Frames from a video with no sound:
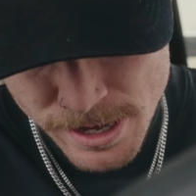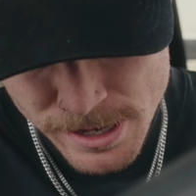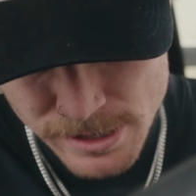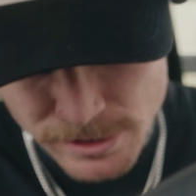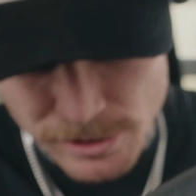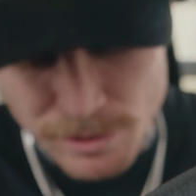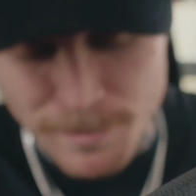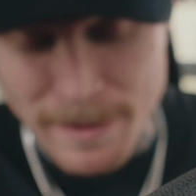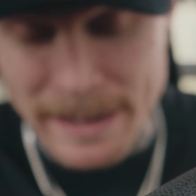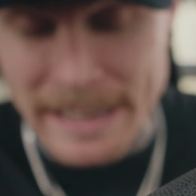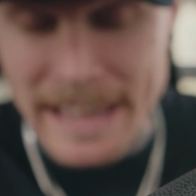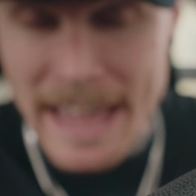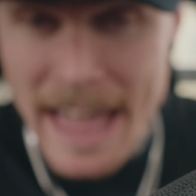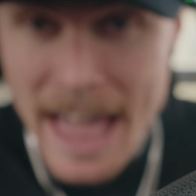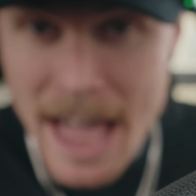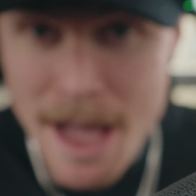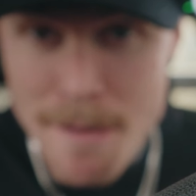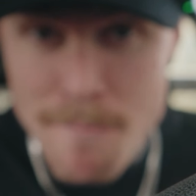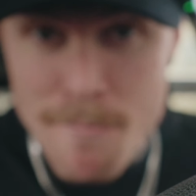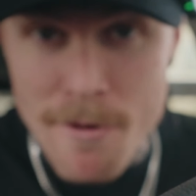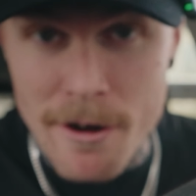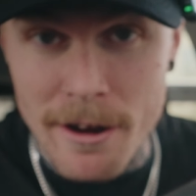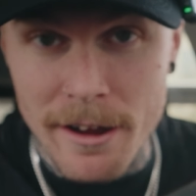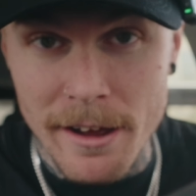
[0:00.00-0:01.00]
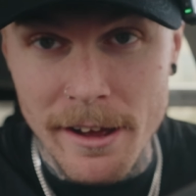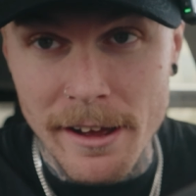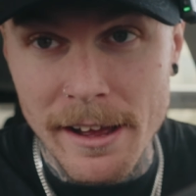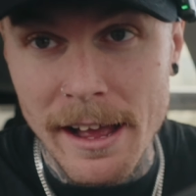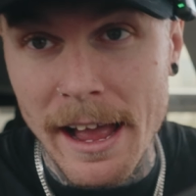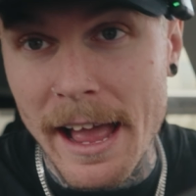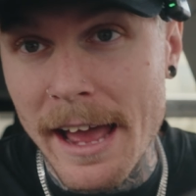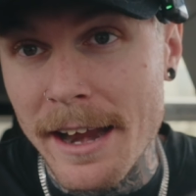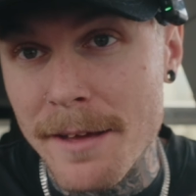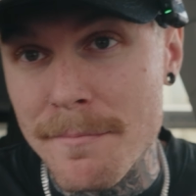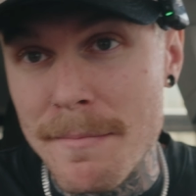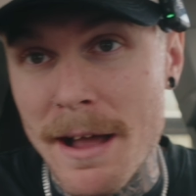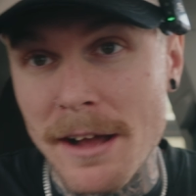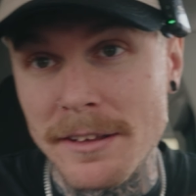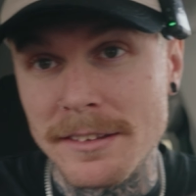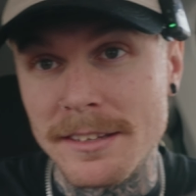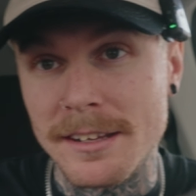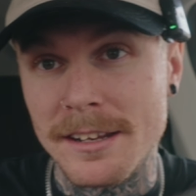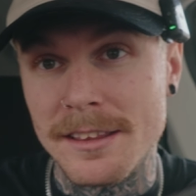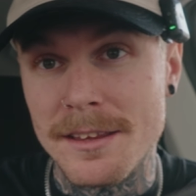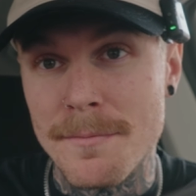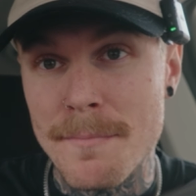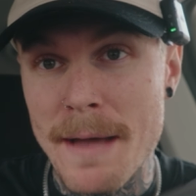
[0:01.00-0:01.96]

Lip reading: So my camera, I had it mounted in the